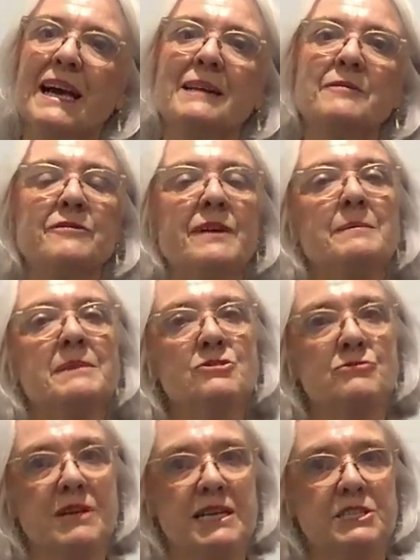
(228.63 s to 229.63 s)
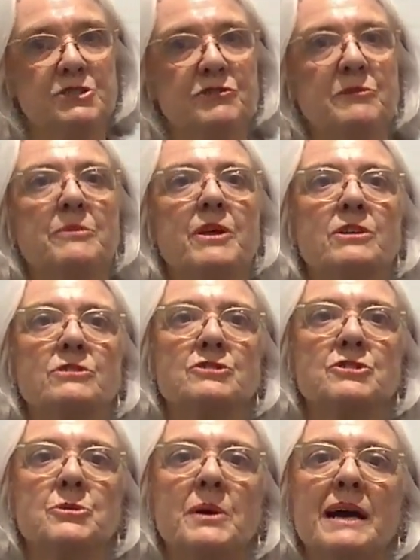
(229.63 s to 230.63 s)
And families range from
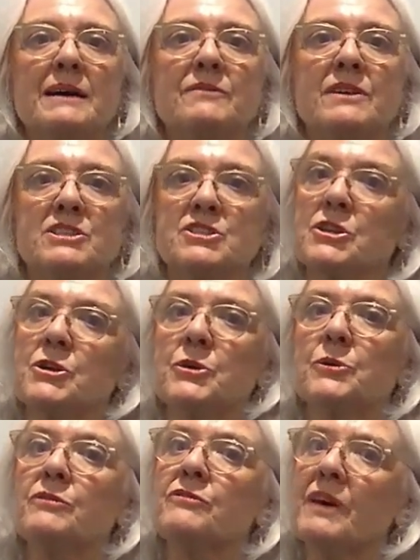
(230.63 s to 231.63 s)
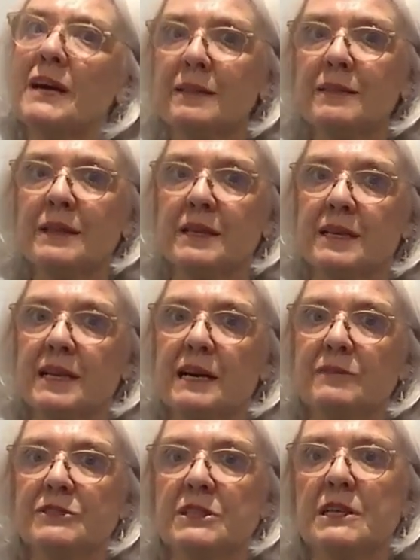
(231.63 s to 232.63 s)
those who have a secure faith in an
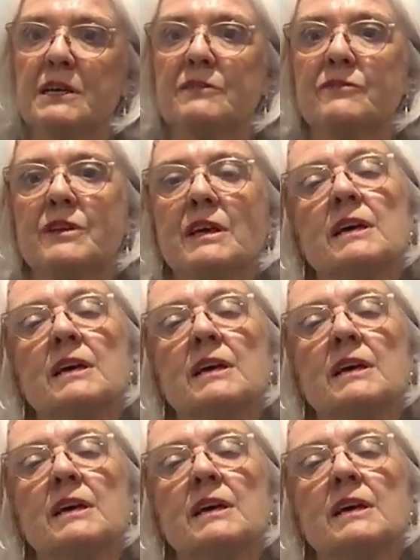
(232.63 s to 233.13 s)
afterlife